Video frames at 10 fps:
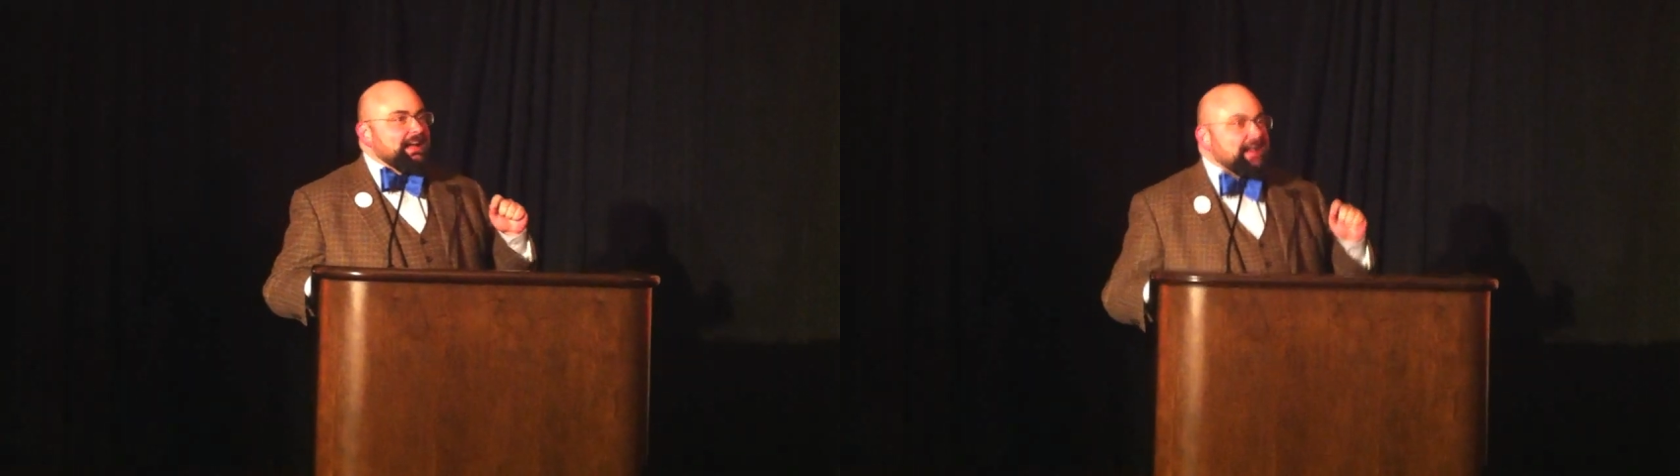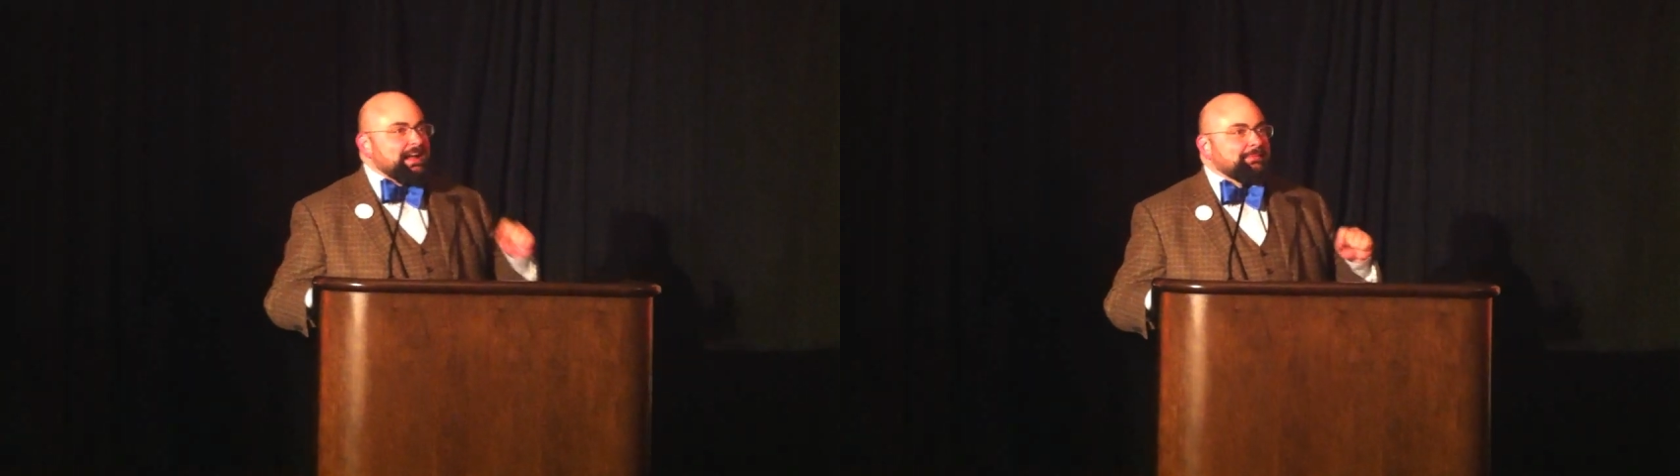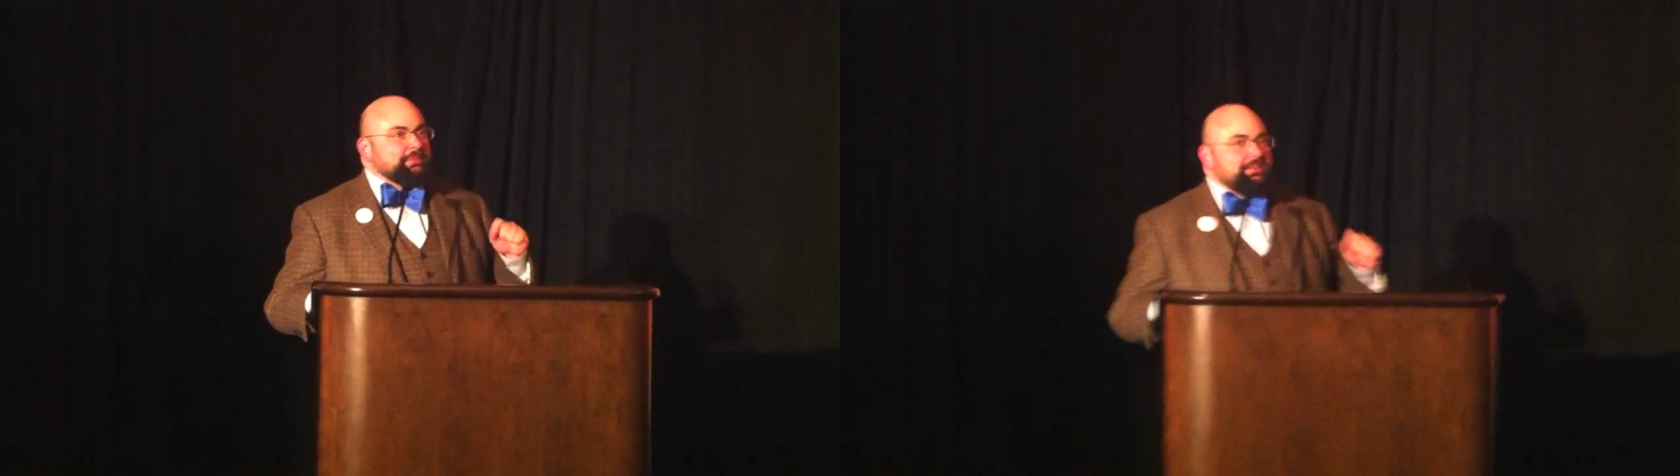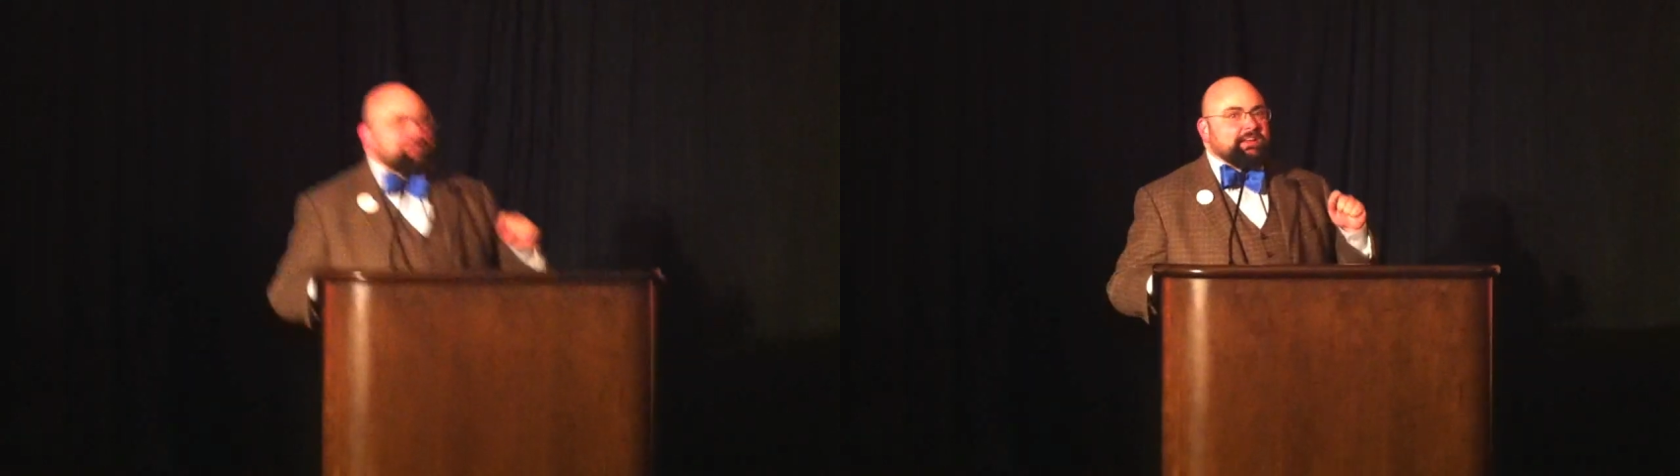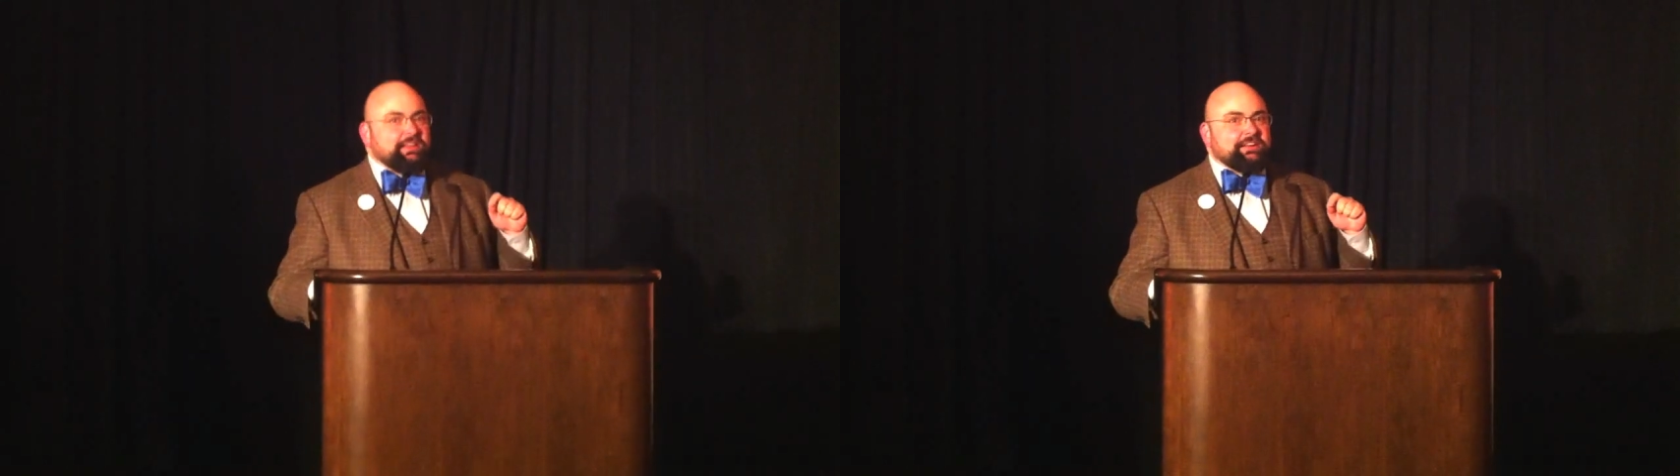I'm
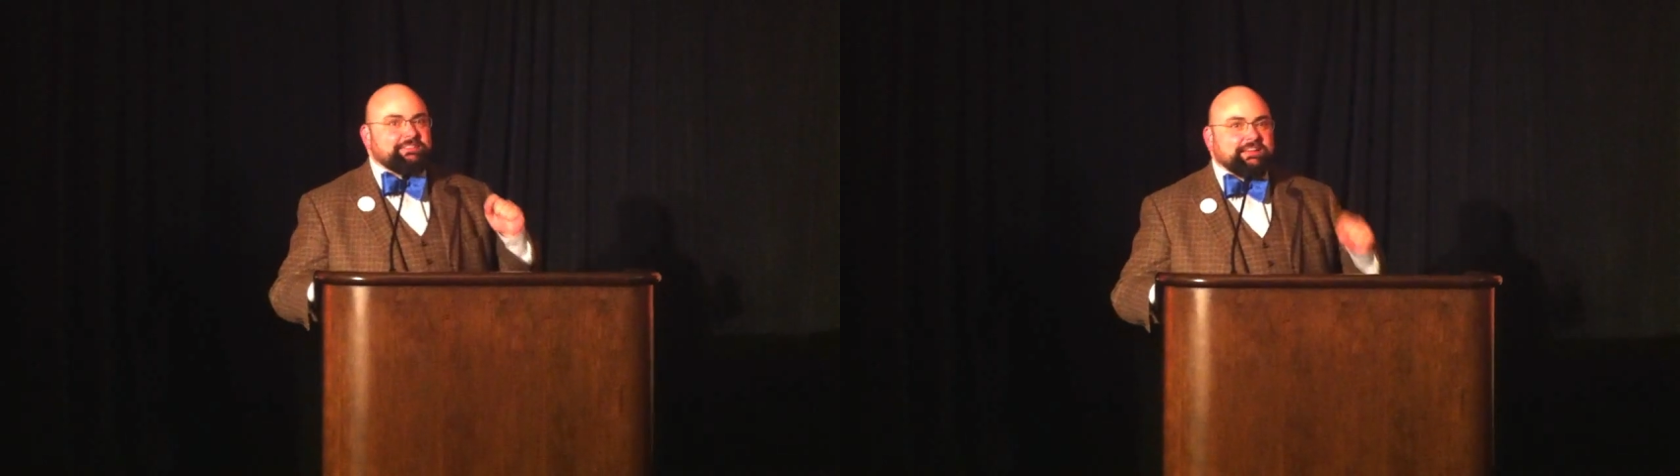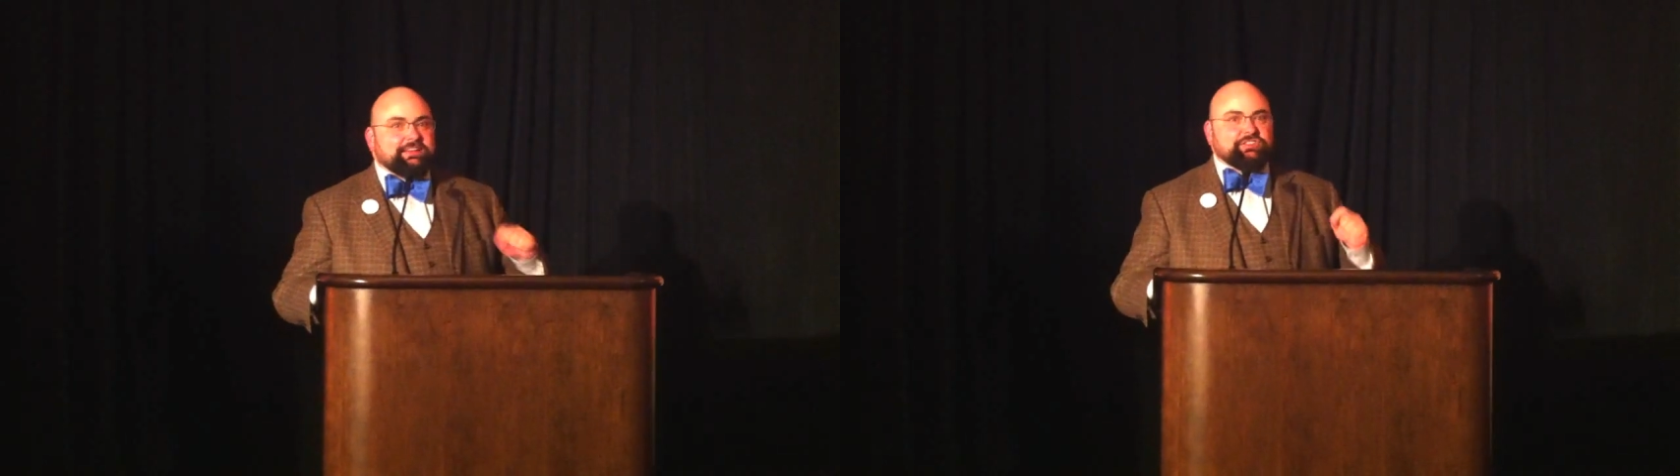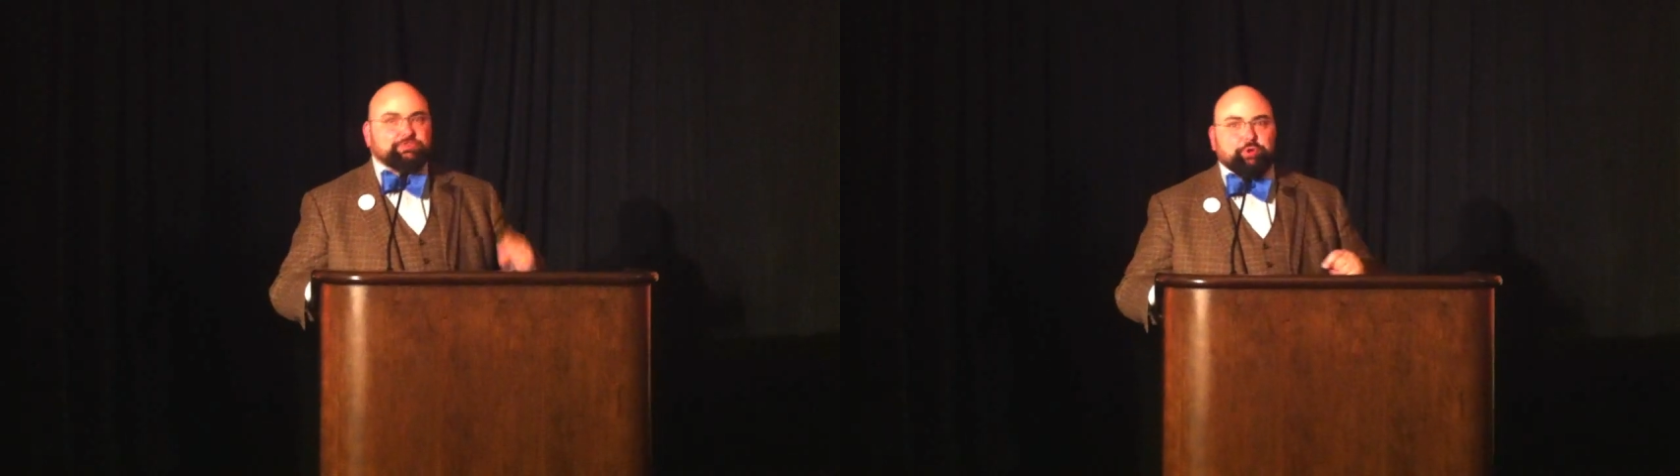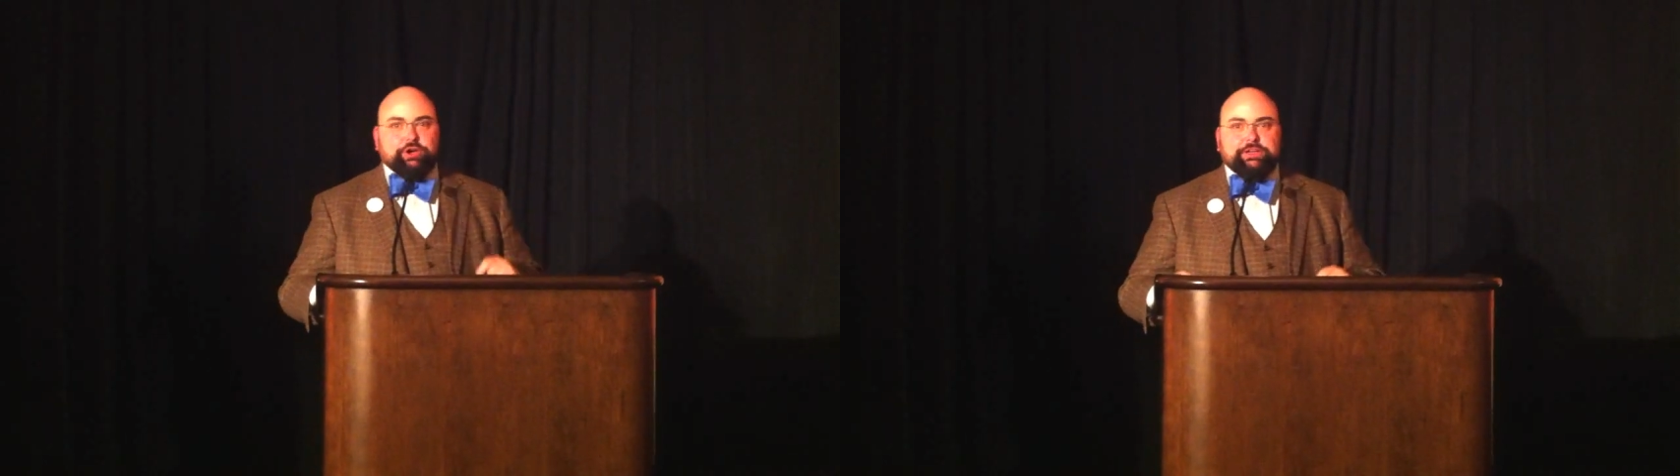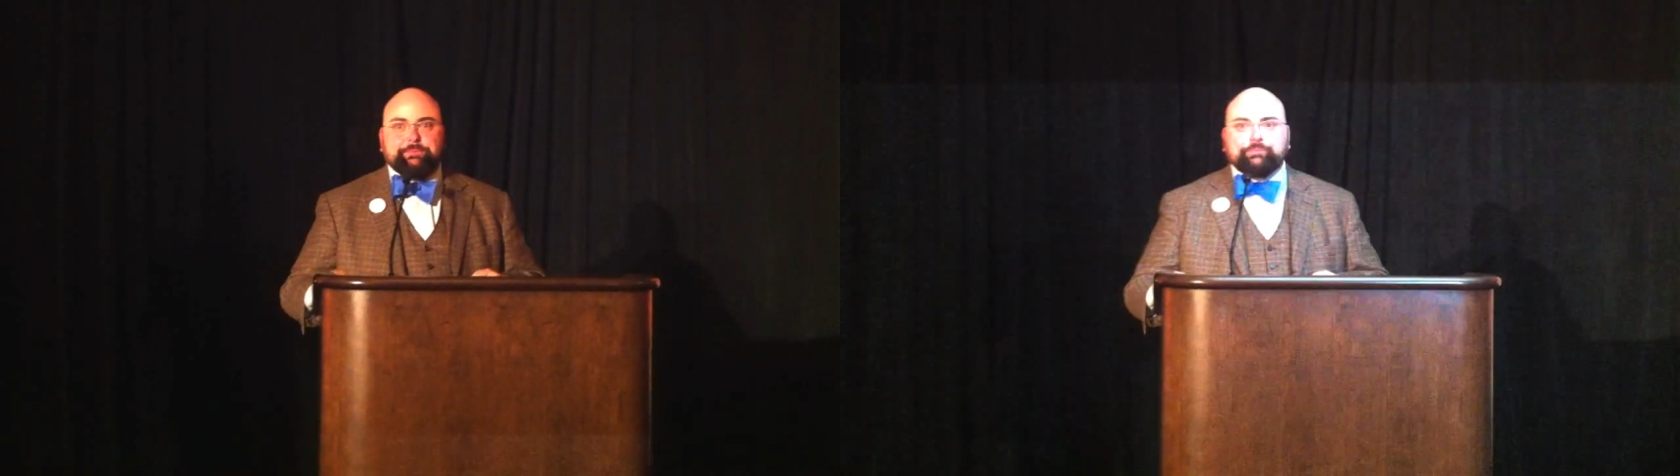living in a Dickens book.